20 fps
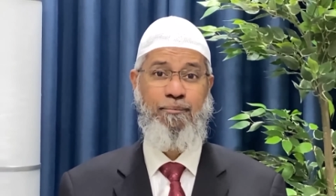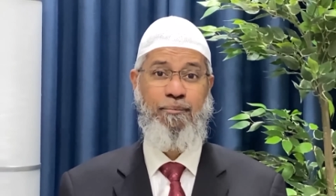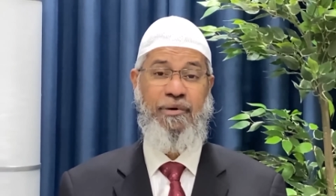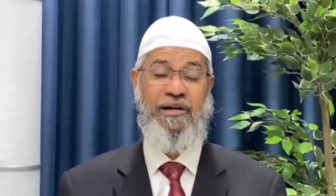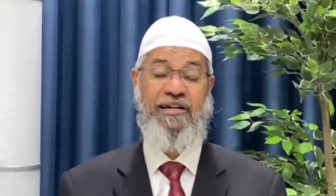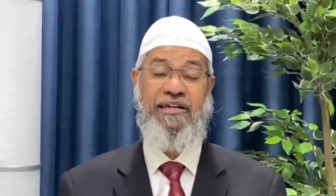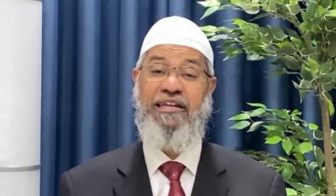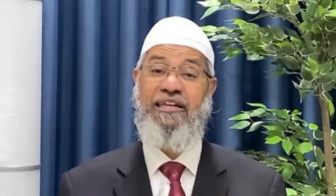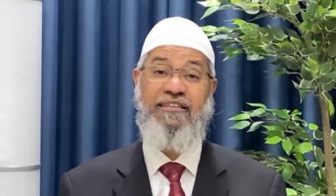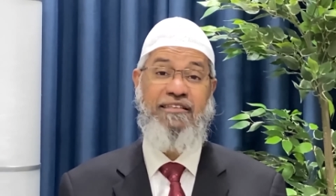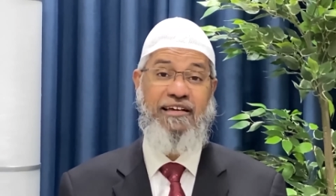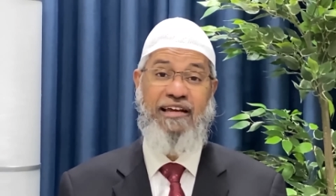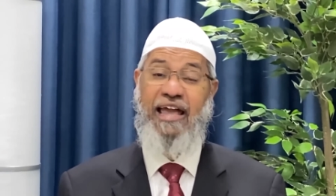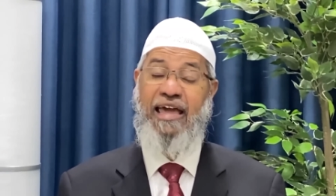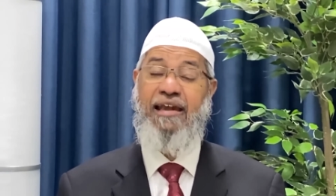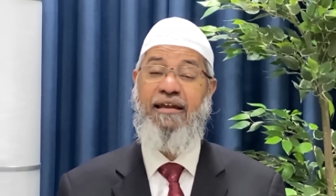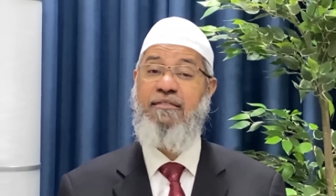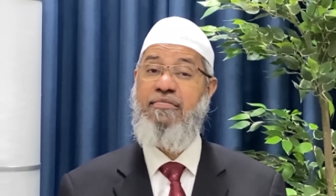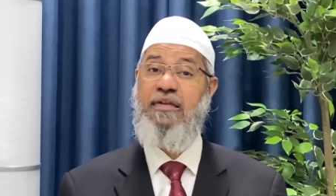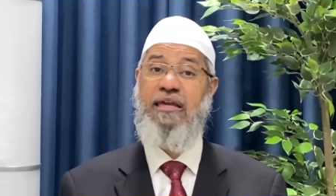But neither
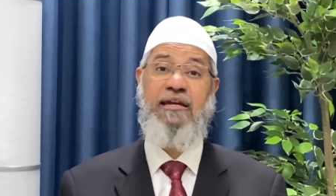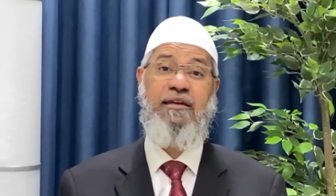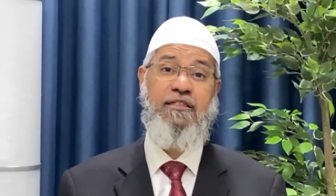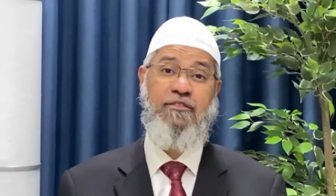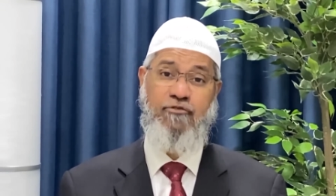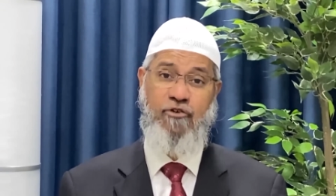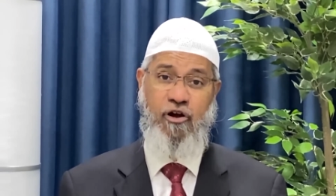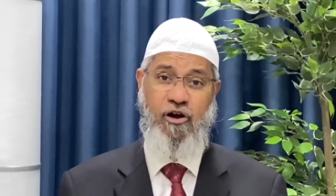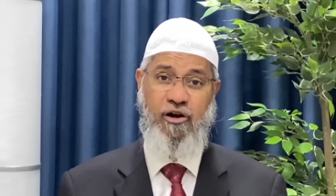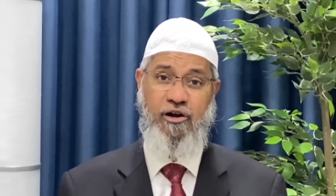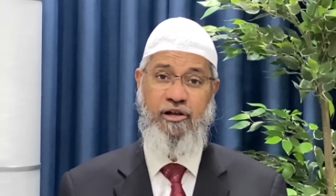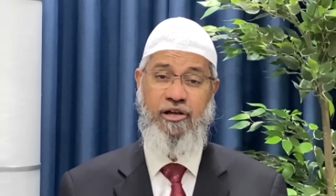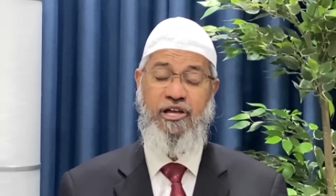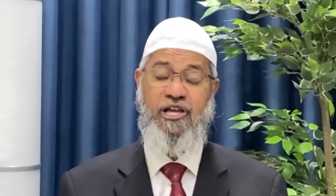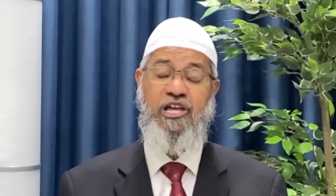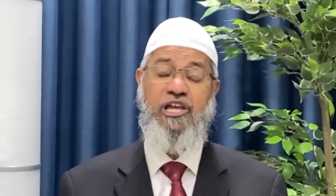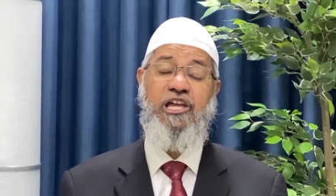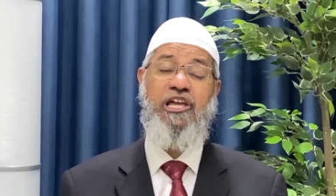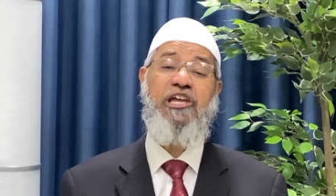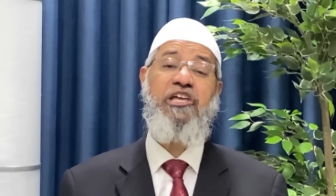can it say it is wrong.
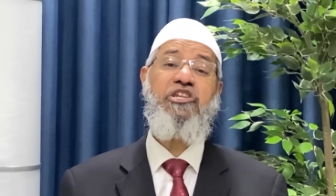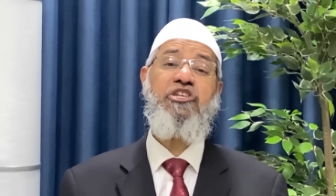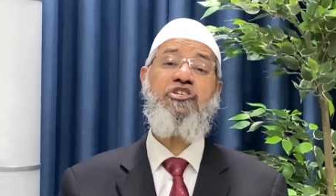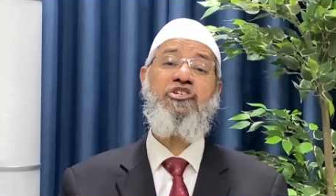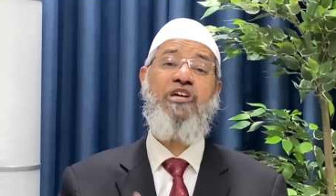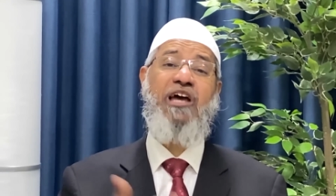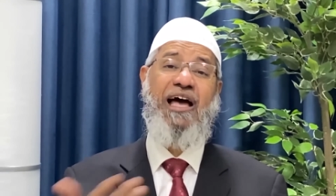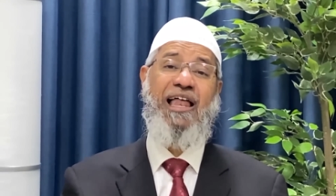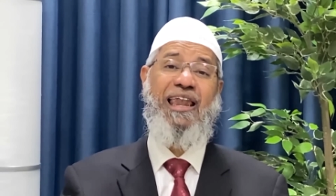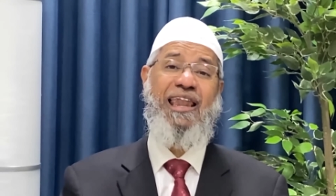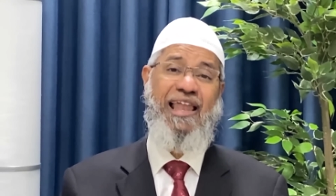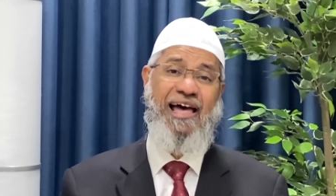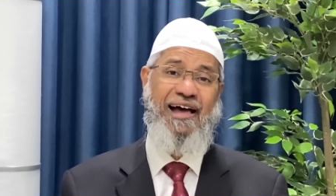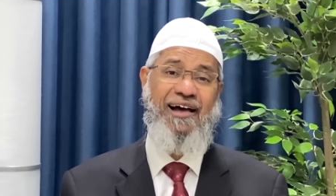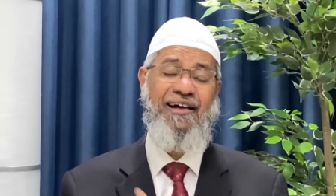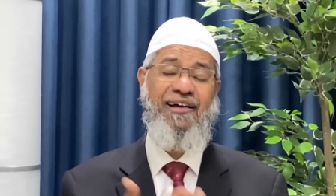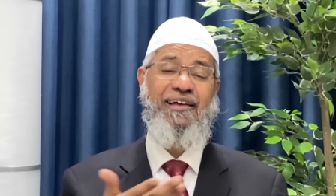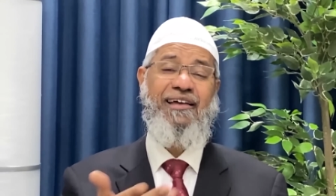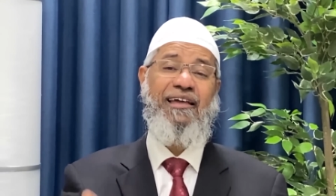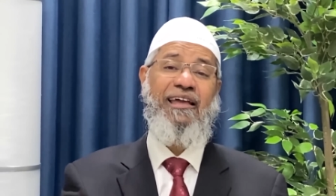
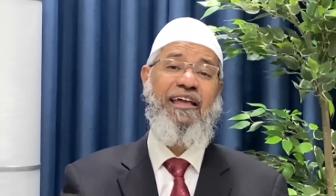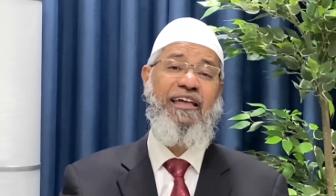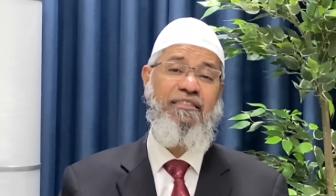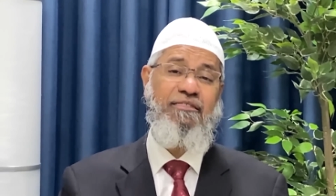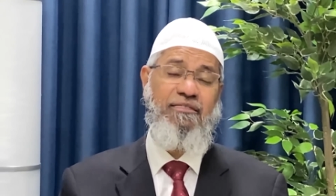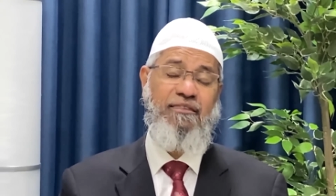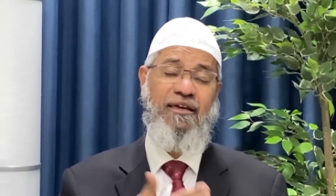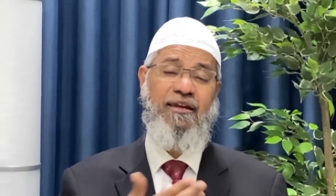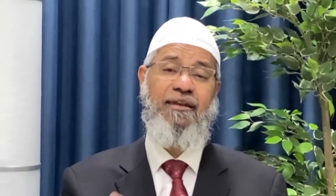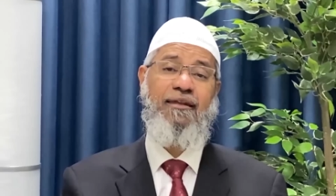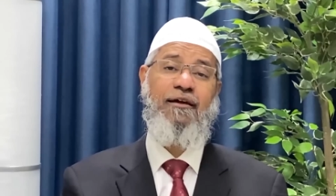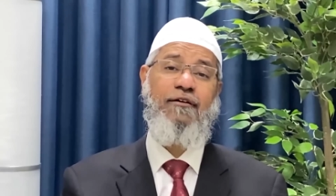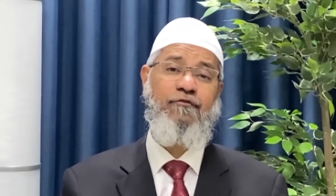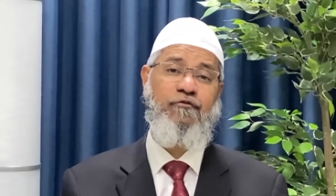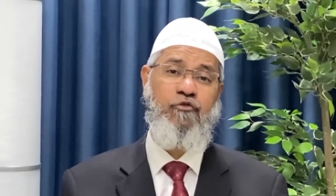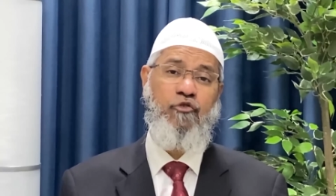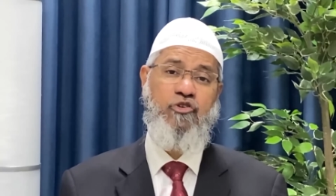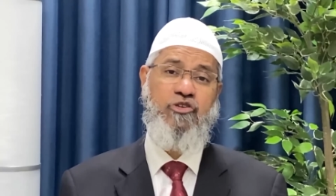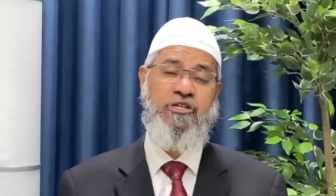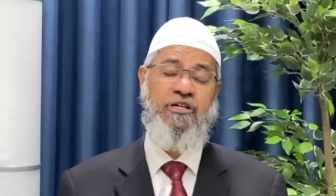Inshallah, in the near
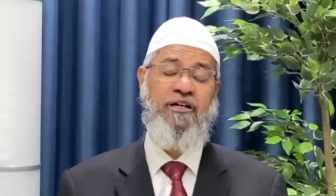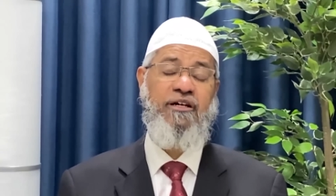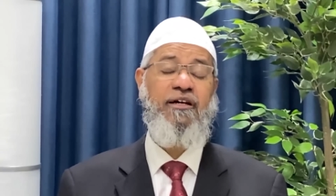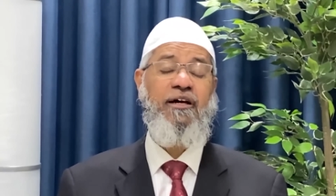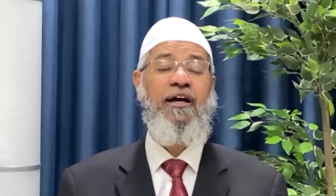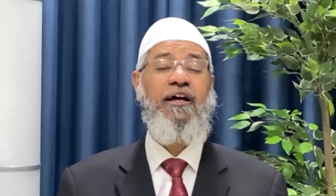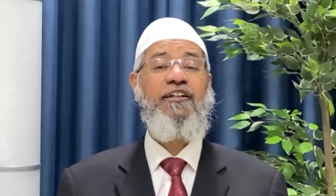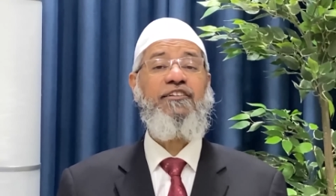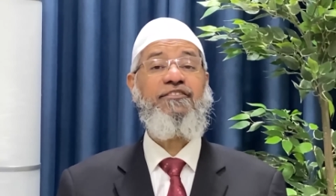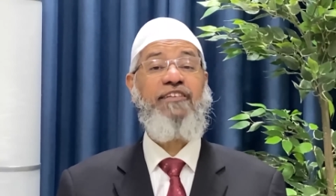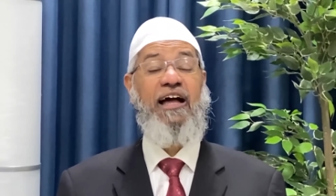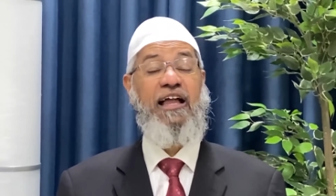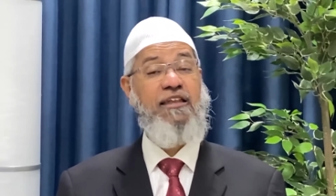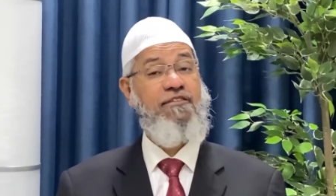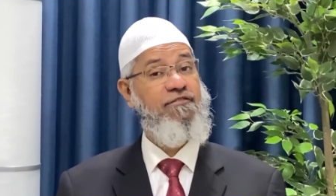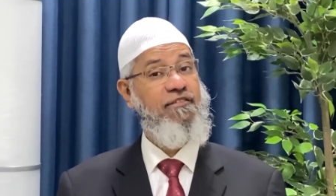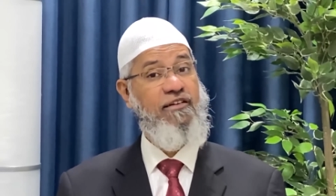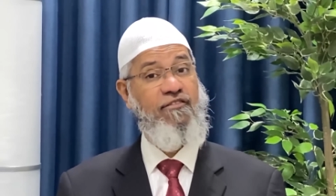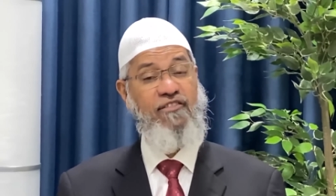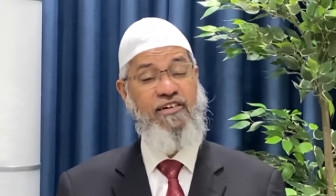future,
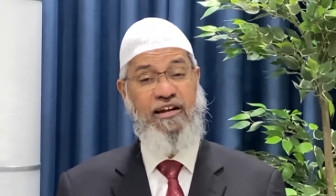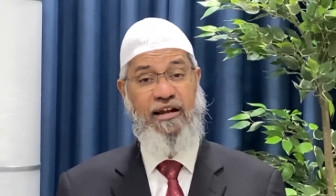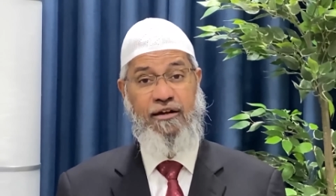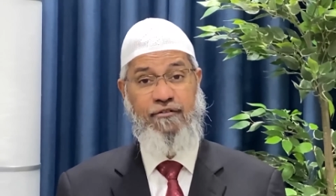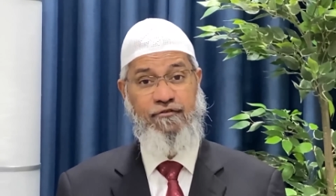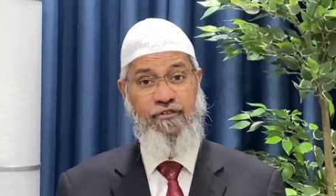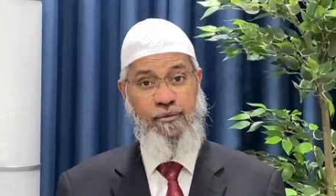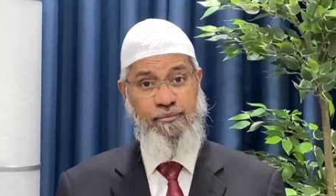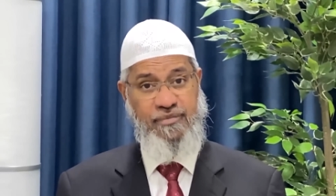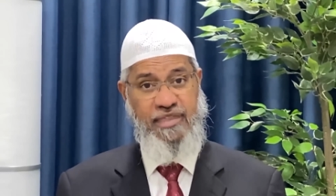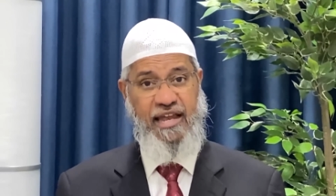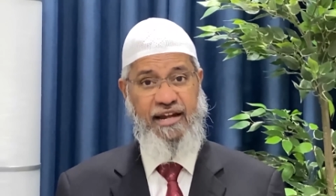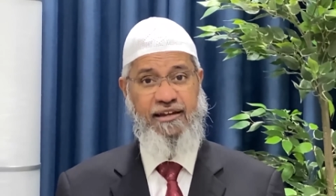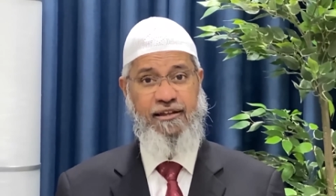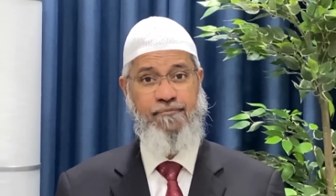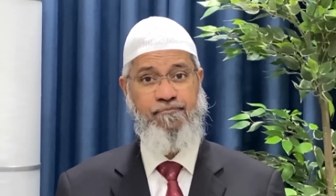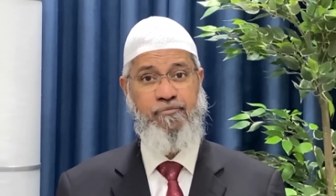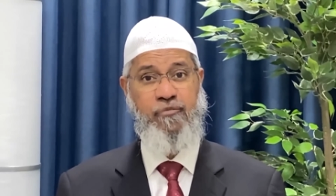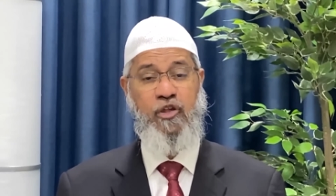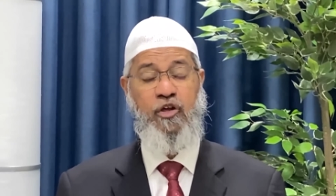science will even confirm
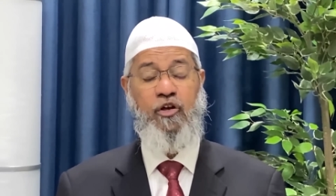that.